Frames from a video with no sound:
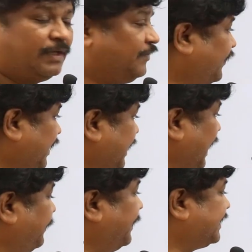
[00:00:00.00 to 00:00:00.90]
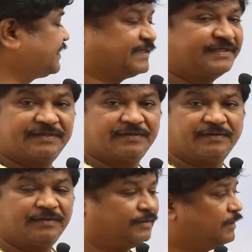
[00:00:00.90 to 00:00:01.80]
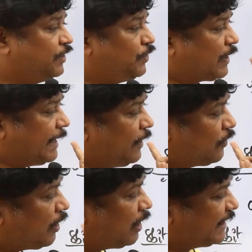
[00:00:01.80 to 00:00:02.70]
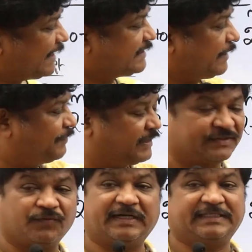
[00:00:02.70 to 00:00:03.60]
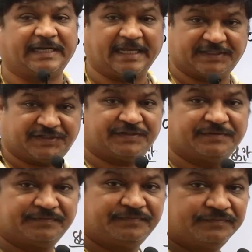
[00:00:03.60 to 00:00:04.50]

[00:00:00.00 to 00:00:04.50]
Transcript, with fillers: If you take eight bits, you write down all the examples. What is the range?